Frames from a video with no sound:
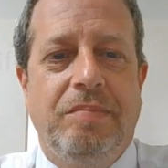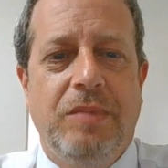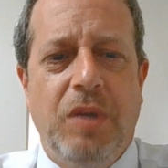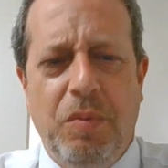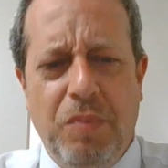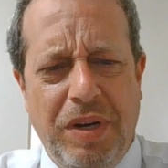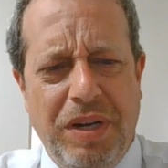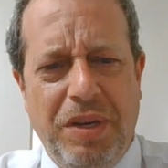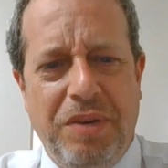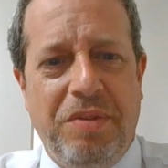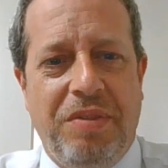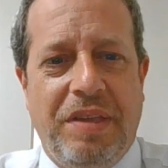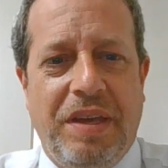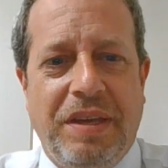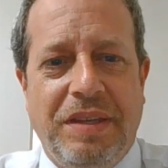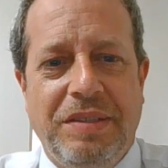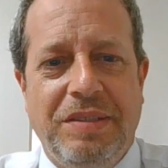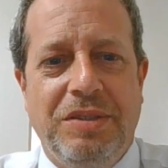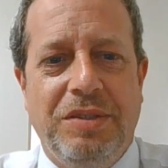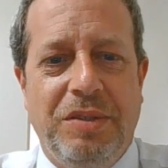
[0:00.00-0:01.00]
What do you
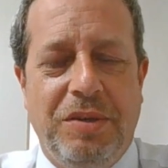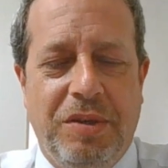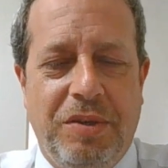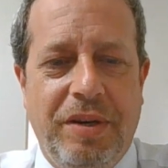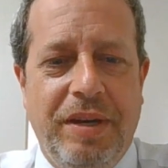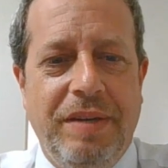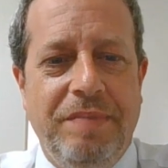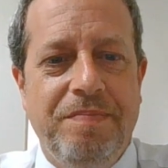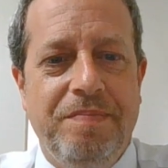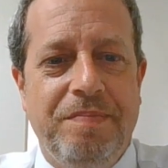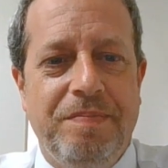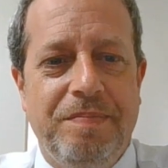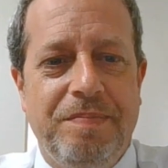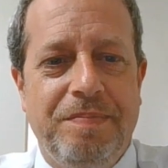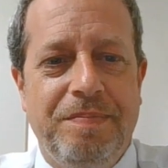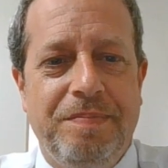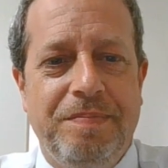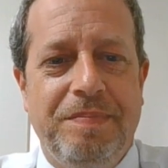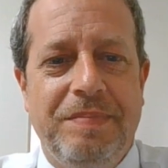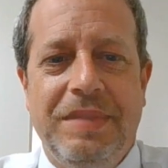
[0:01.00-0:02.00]
think? Do you agree?
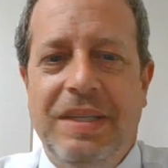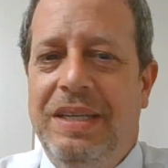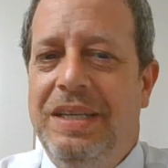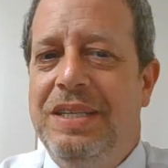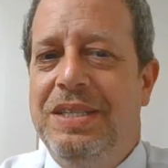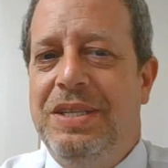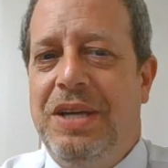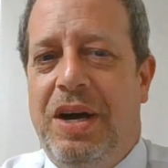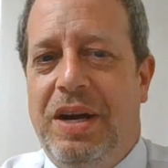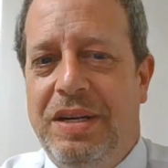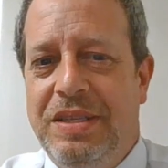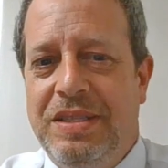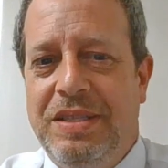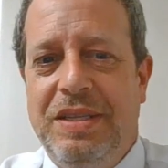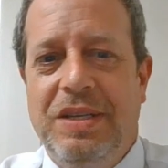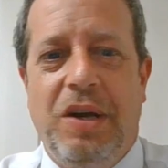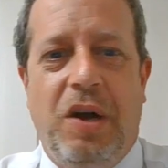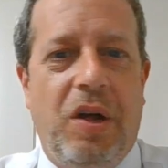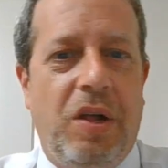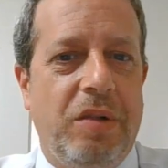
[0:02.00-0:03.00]
Is
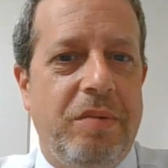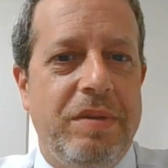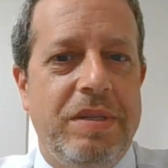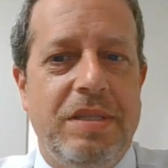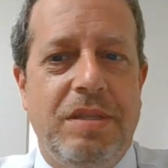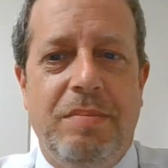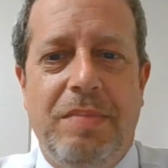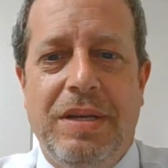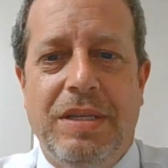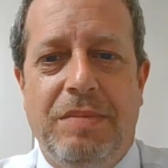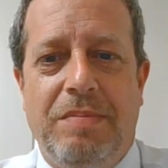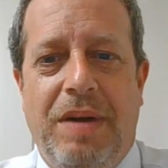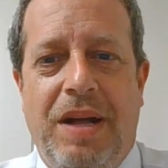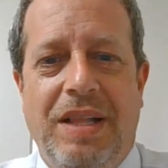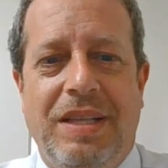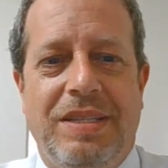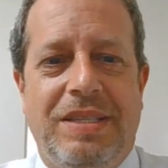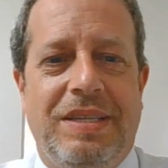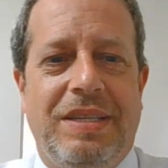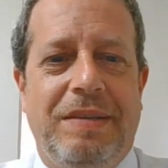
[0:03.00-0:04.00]
honesty always the best
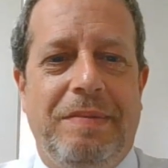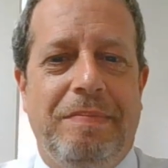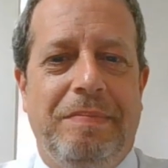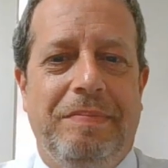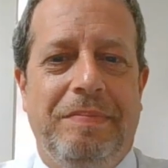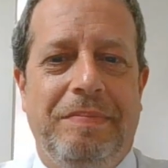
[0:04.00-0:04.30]
policy?